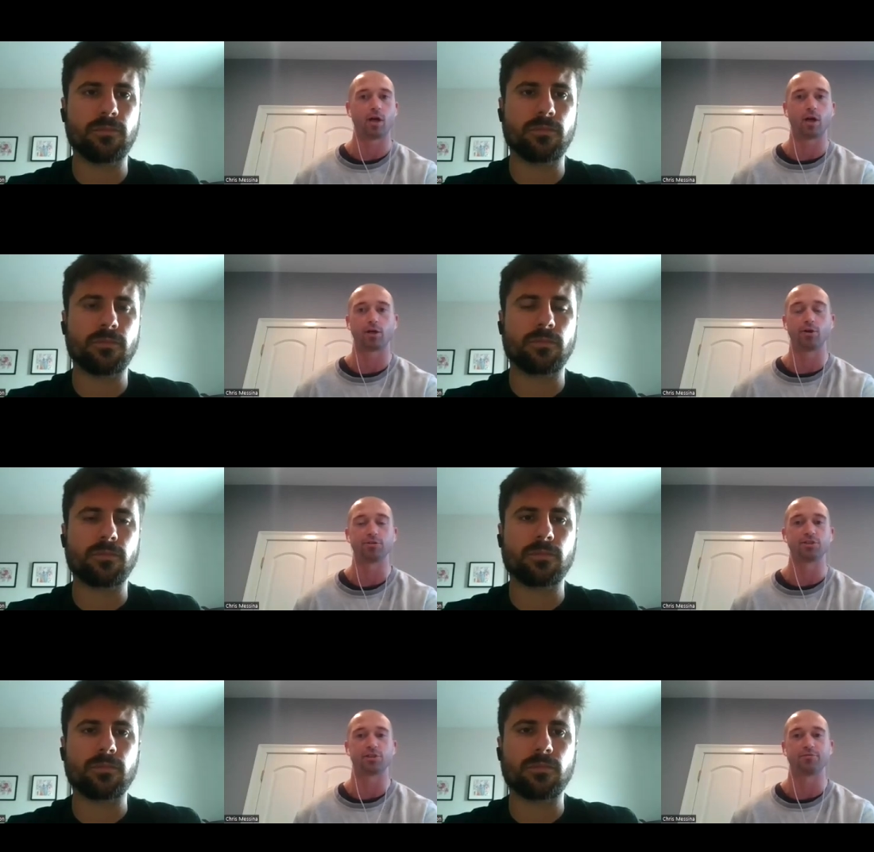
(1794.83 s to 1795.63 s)
Speaker 1: uh,
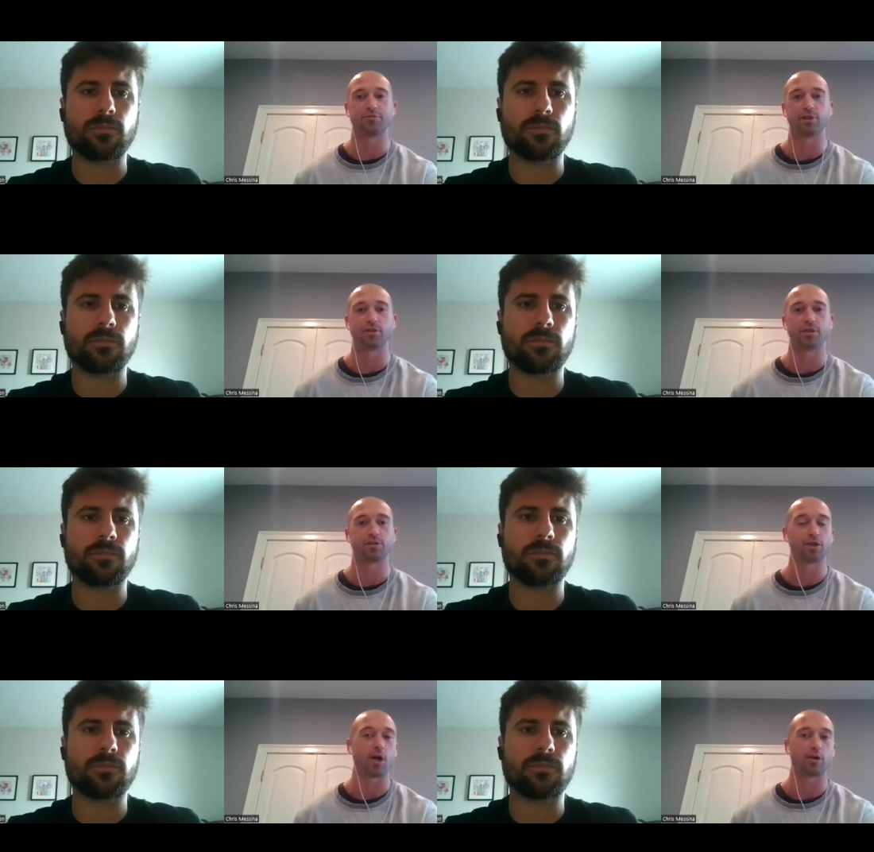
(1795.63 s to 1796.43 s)
coaches in the field,
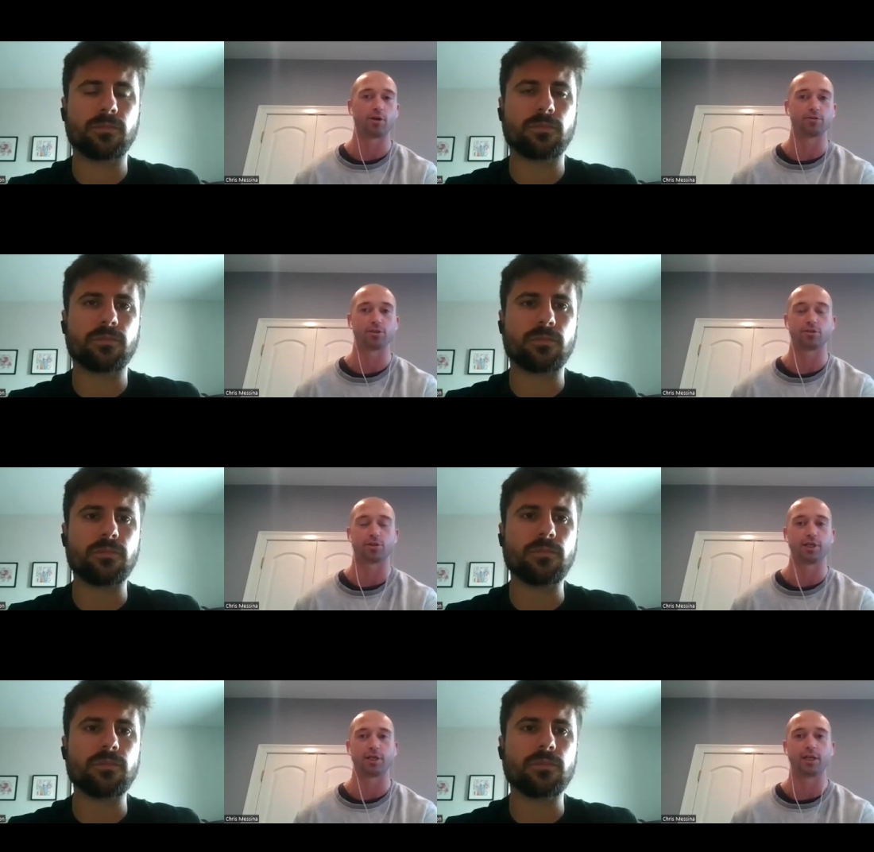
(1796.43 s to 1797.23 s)
either young coaches
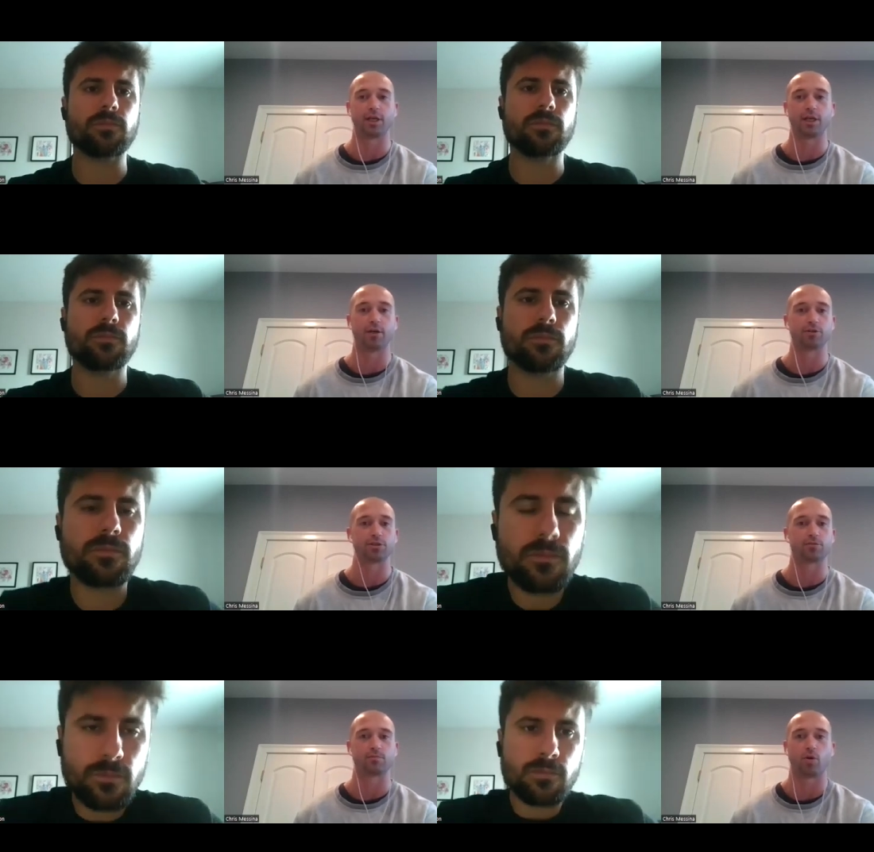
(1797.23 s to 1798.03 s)
looking to get in or
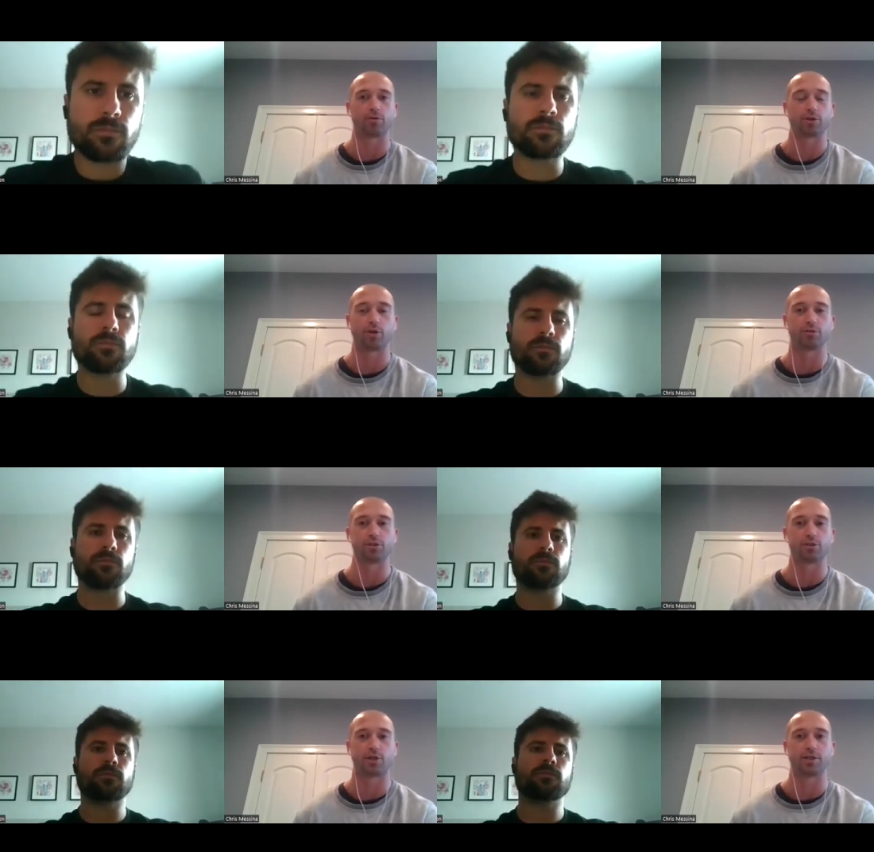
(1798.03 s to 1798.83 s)
just older
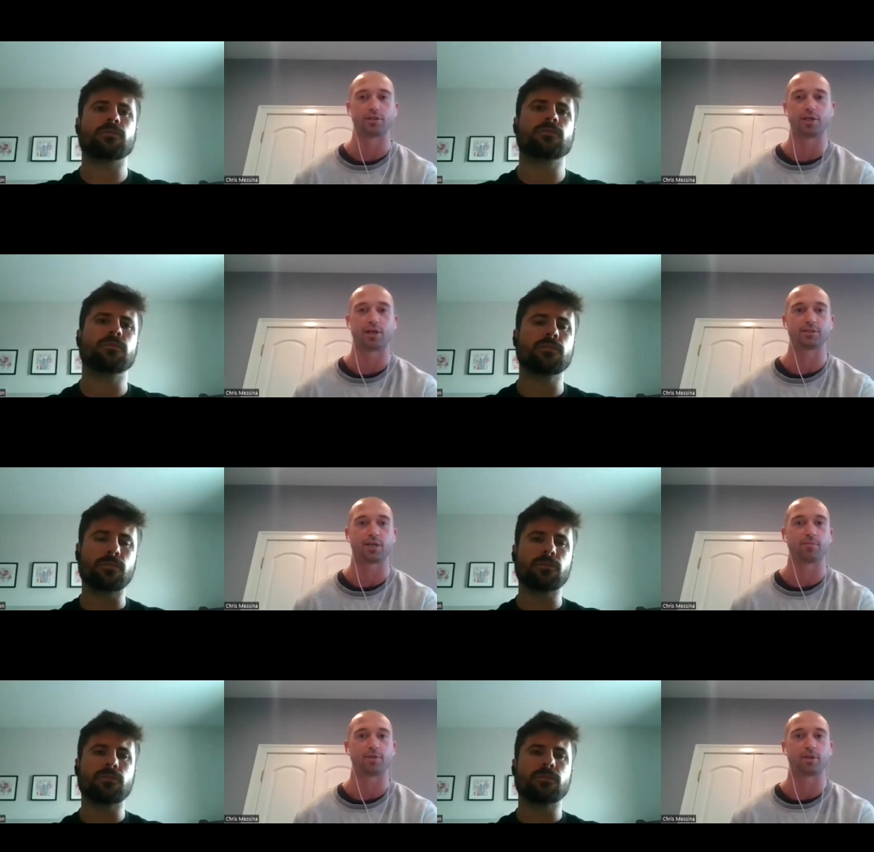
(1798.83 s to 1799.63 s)
coaches trying to stay on
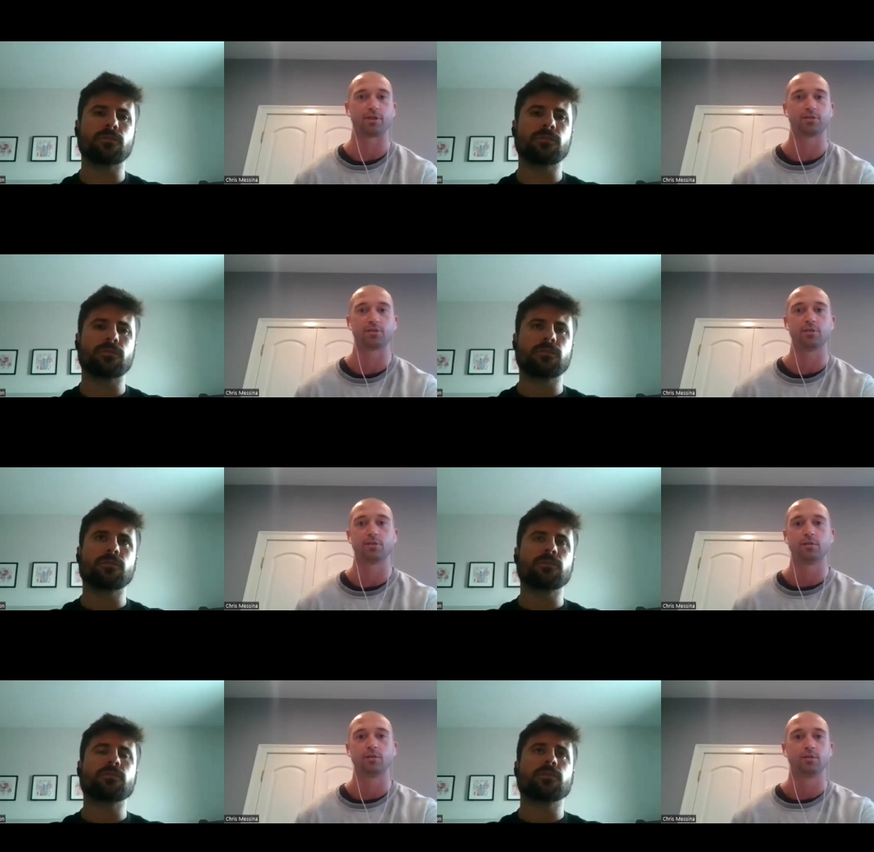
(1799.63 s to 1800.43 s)
top of things?
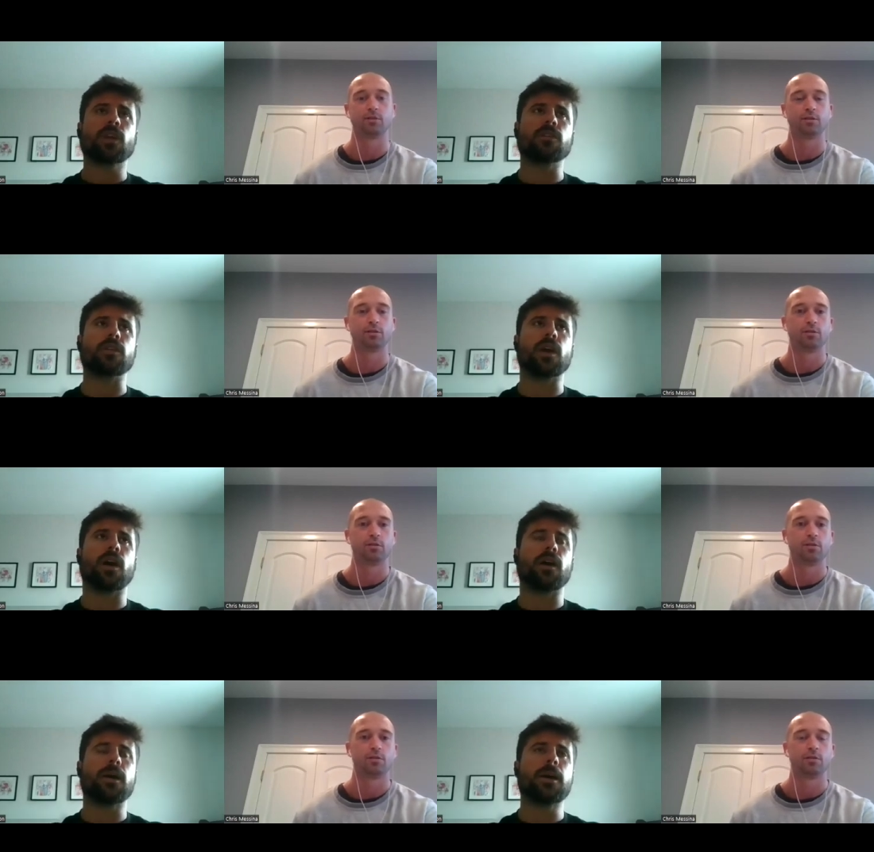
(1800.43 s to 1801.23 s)

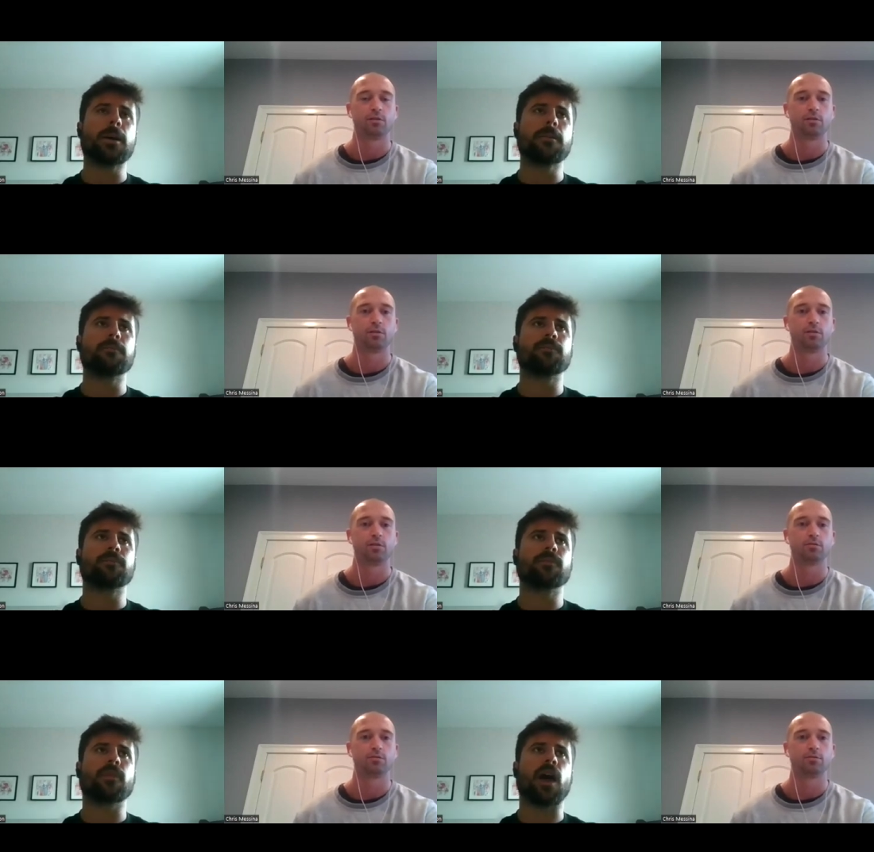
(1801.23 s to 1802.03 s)
Speaker 2: Yeah, um,
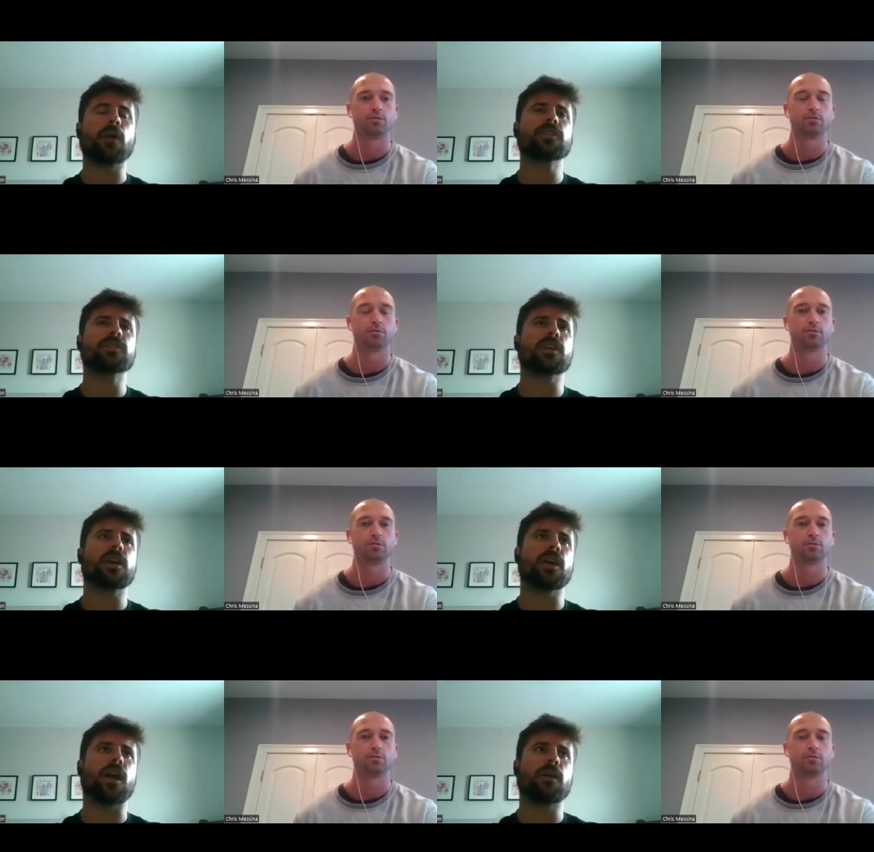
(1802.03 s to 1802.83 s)
I would say,
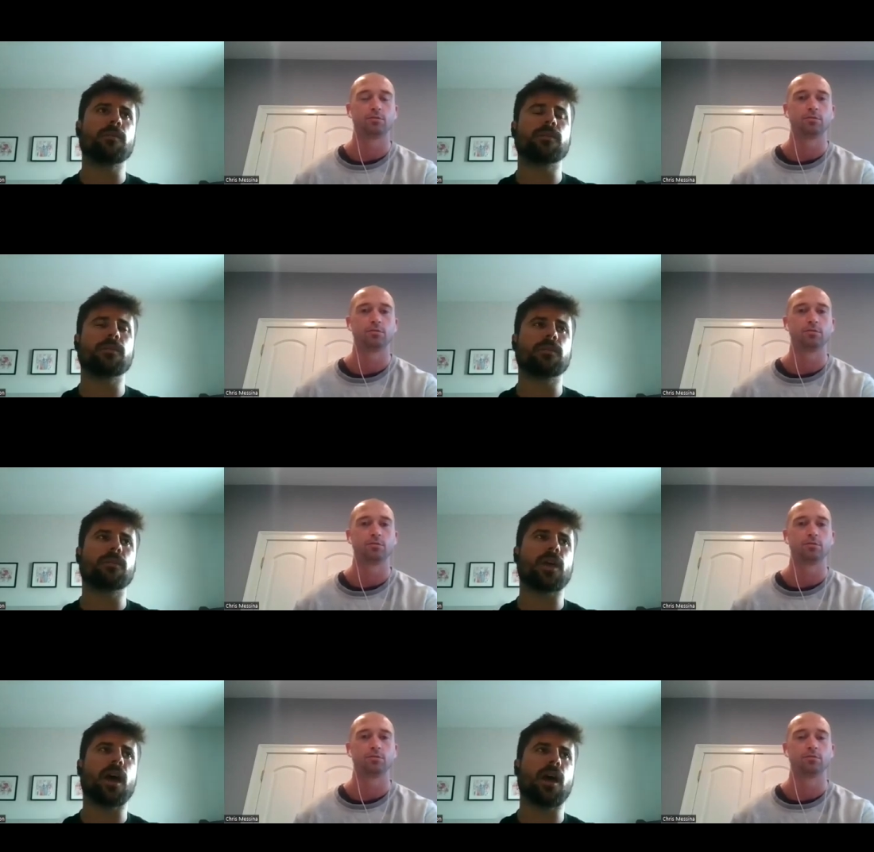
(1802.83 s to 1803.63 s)
and I'm
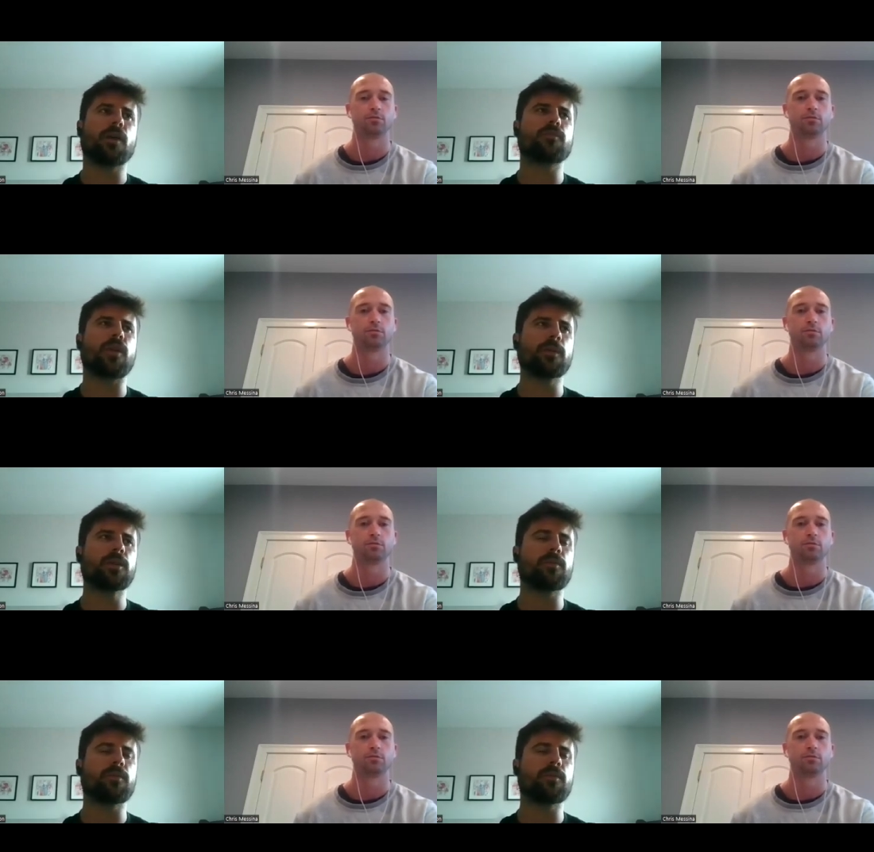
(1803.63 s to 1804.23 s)
I'm probably